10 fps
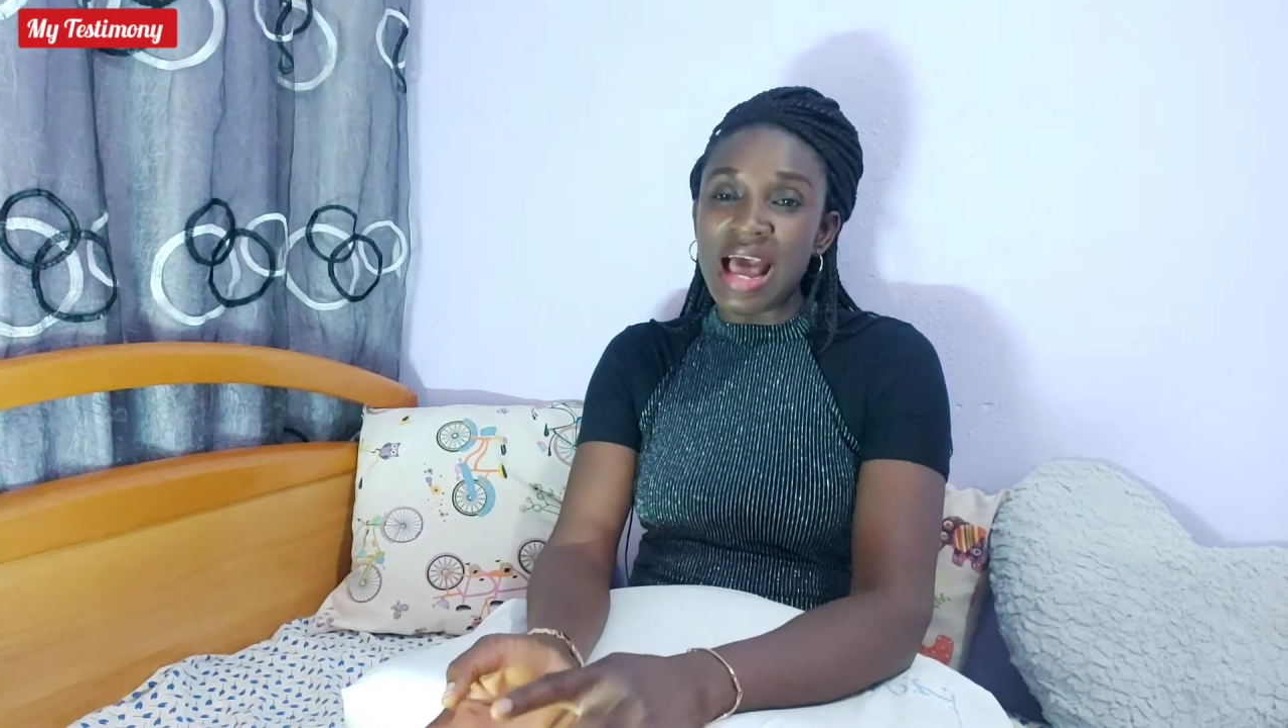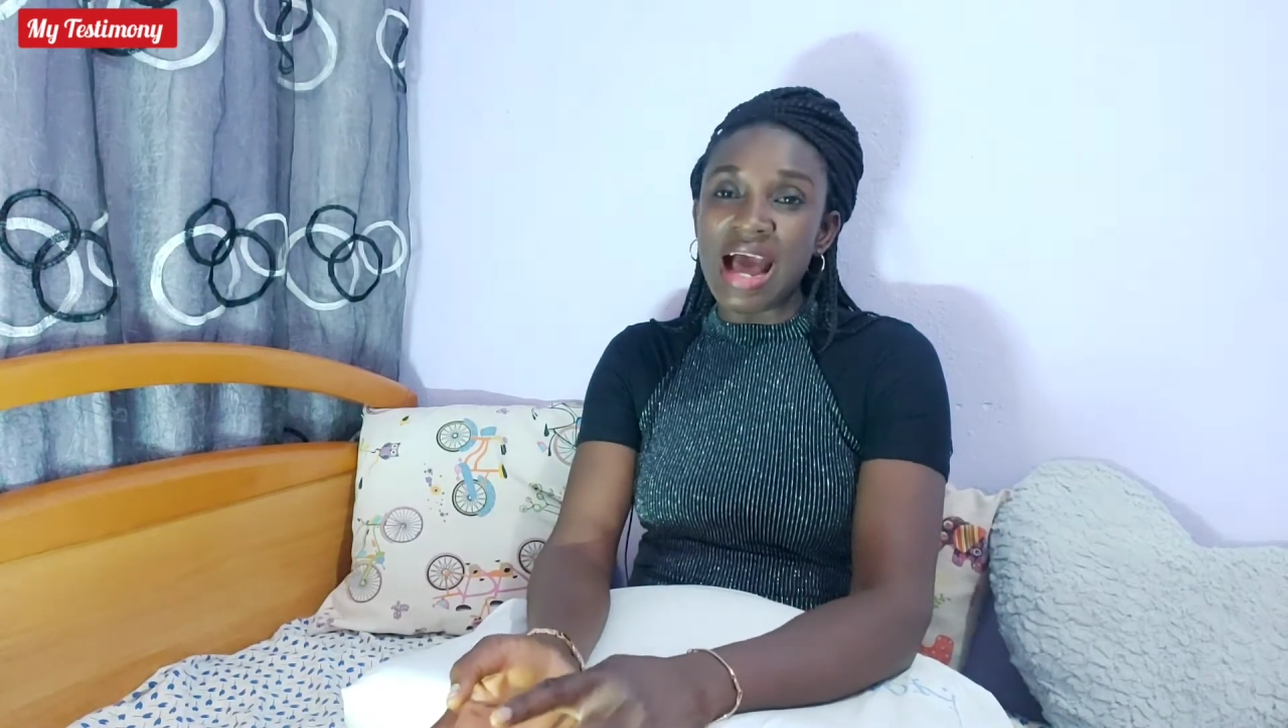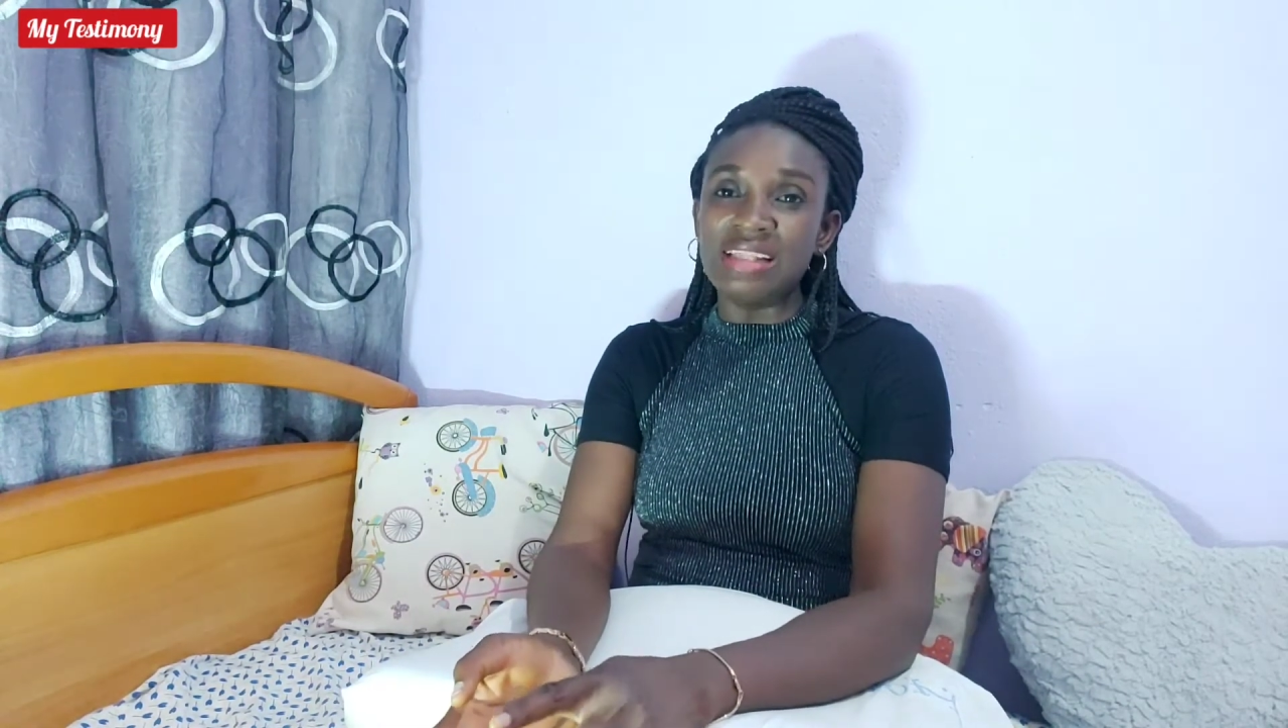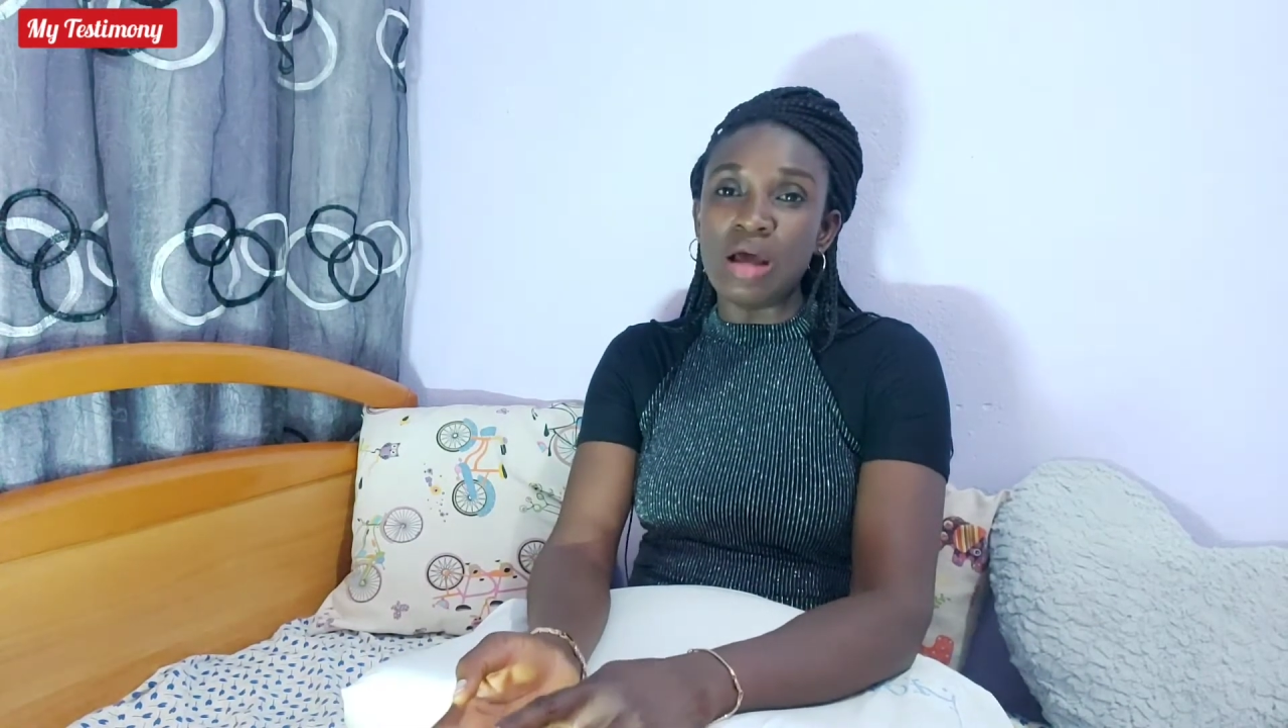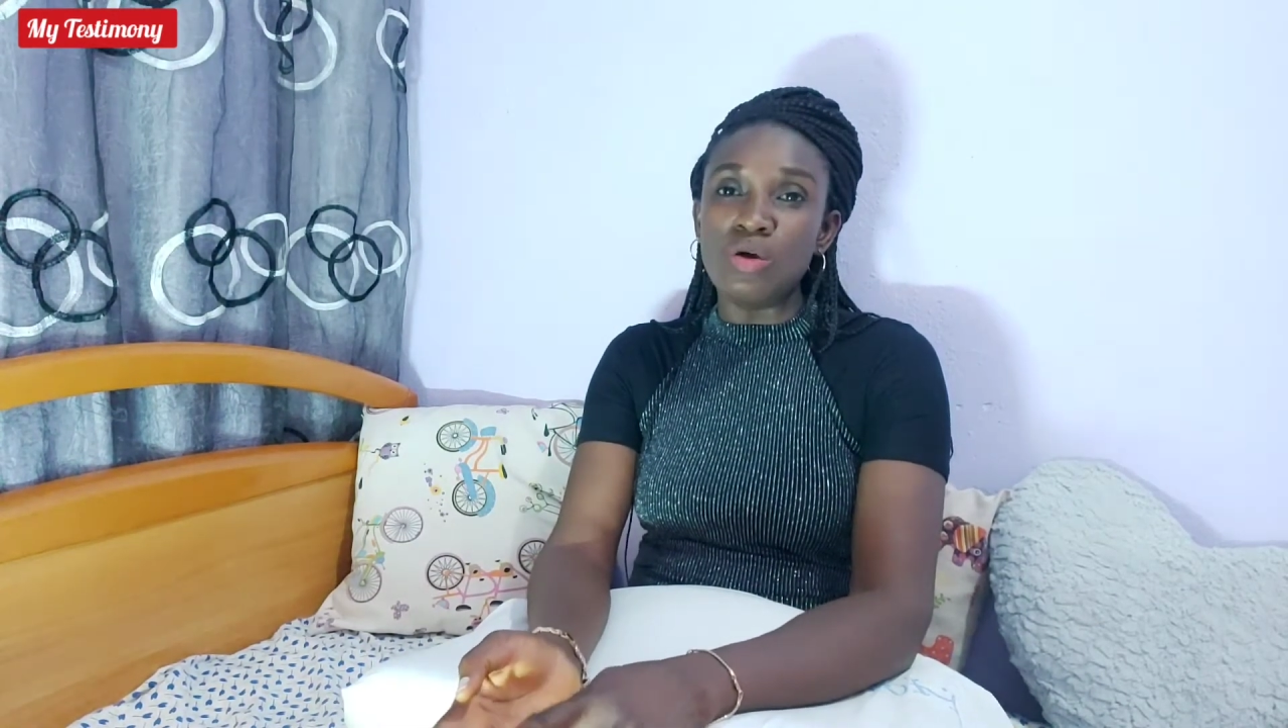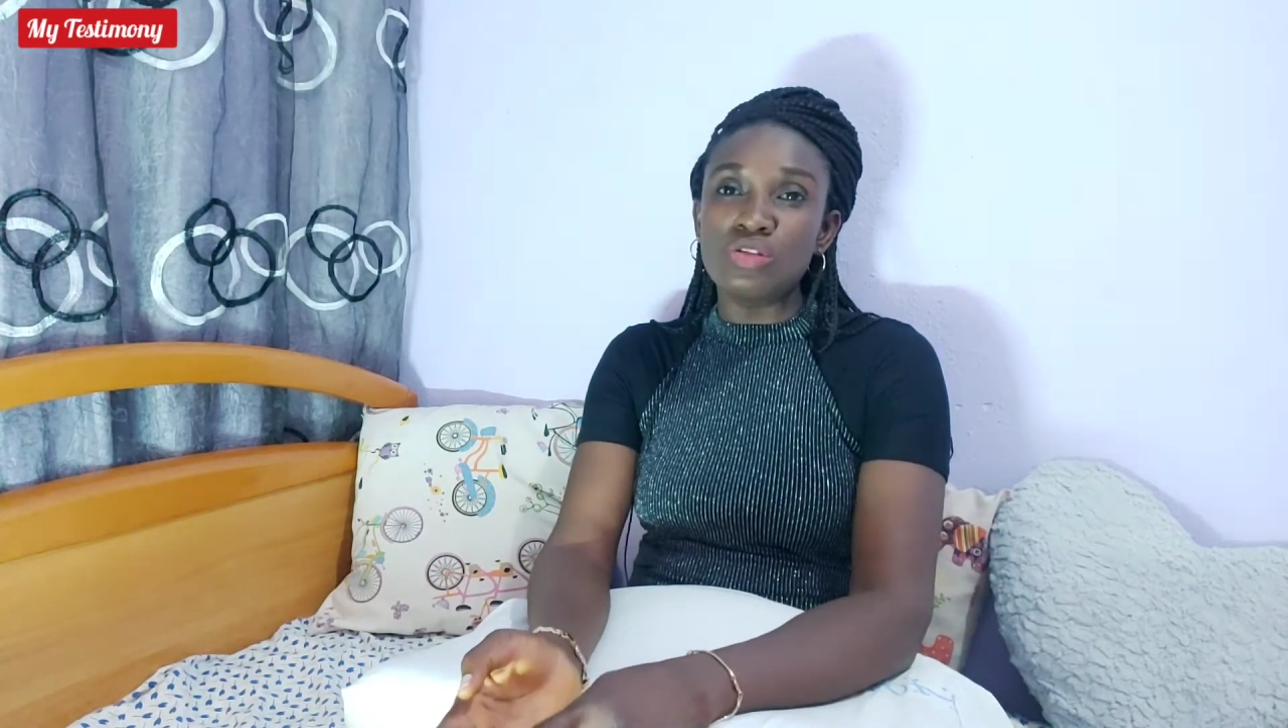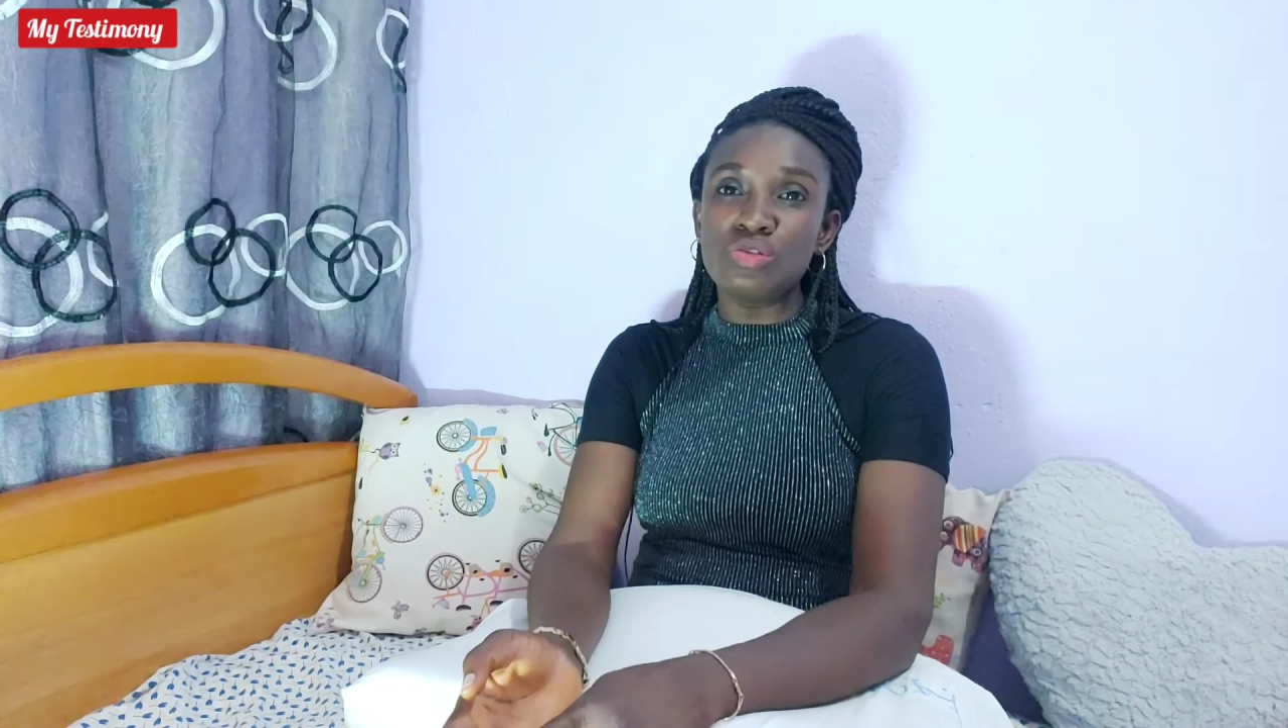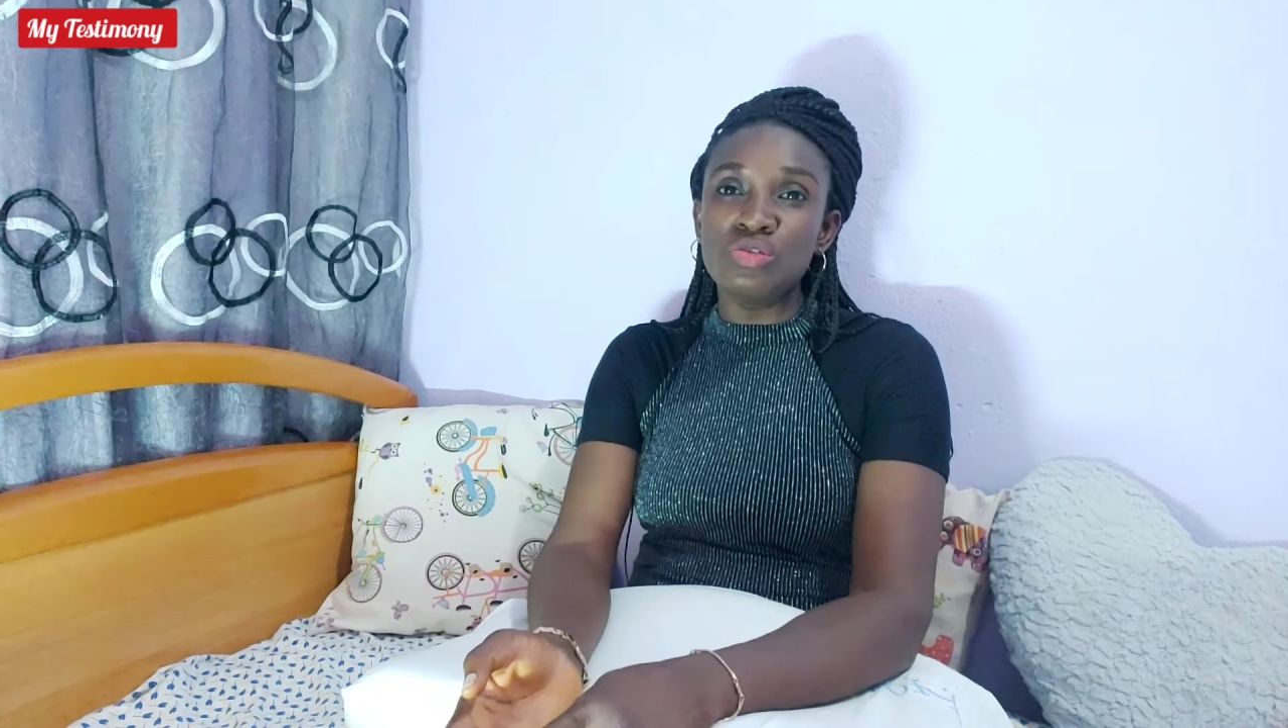And I also